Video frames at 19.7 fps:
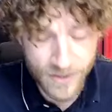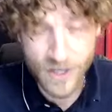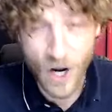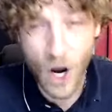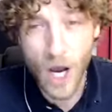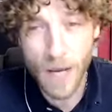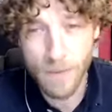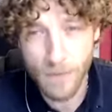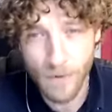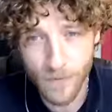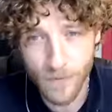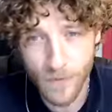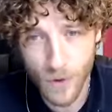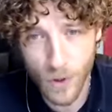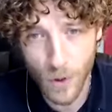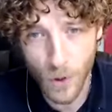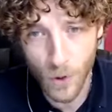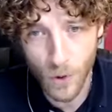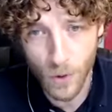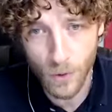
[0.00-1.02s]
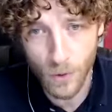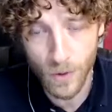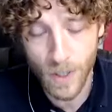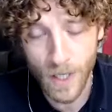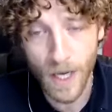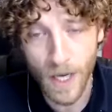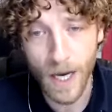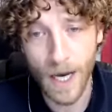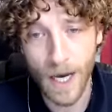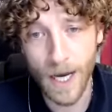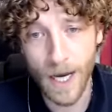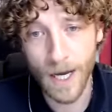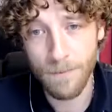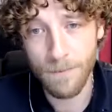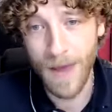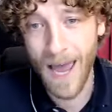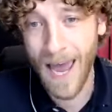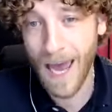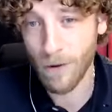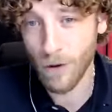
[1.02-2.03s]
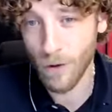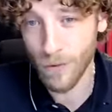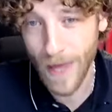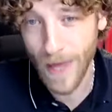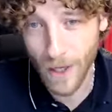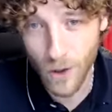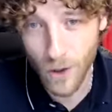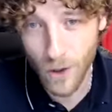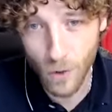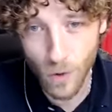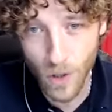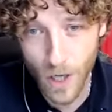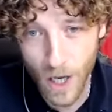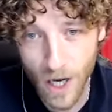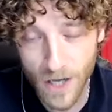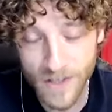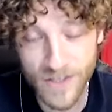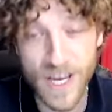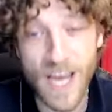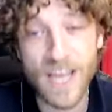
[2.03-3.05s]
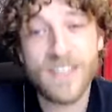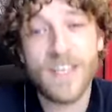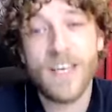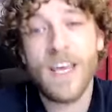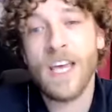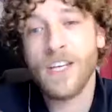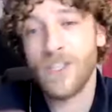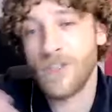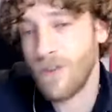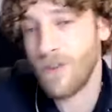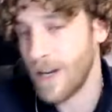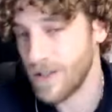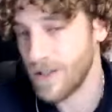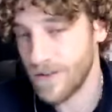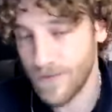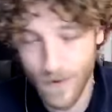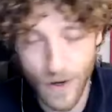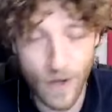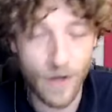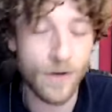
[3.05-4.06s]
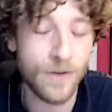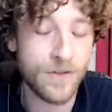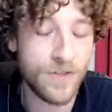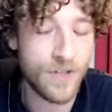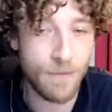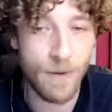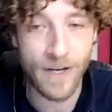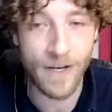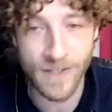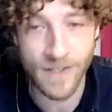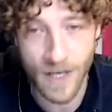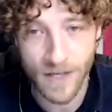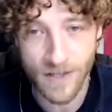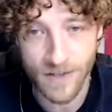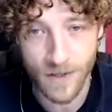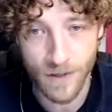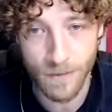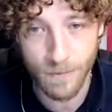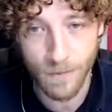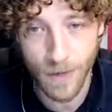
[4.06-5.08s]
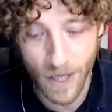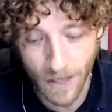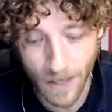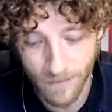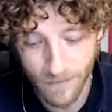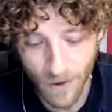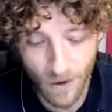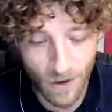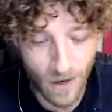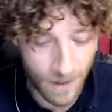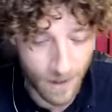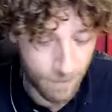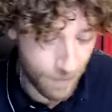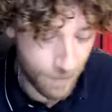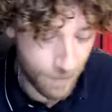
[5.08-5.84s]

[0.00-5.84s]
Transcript: time of the call, how long that call lasts. Yes, it gets transferred onto my system, but I've got a